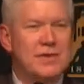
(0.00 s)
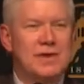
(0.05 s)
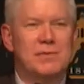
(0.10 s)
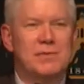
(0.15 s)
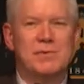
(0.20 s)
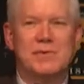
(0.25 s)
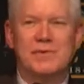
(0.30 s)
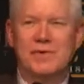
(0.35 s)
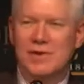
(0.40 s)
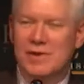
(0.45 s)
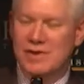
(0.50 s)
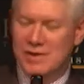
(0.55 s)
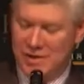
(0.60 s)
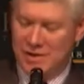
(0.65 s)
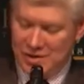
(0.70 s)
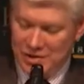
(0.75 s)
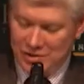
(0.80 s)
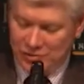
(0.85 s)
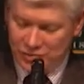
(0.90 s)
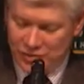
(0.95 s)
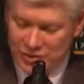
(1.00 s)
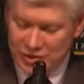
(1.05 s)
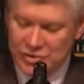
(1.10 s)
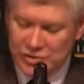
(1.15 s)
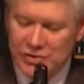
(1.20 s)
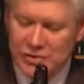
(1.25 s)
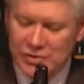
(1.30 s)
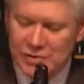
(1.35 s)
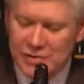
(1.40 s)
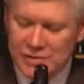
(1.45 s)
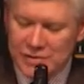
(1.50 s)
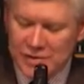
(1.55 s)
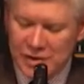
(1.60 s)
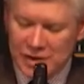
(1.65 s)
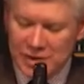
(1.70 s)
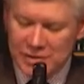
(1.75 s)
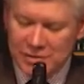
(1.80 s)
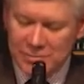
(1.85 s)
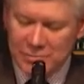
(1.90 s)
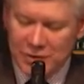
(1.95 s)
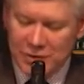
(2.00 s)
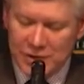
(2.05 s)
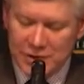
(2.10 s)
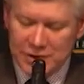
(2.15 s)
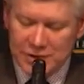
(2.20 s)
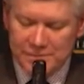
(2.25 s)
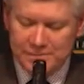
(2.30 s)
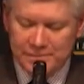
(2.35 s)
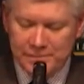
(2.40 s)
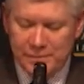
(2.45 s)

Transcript: That was the traditional starting point.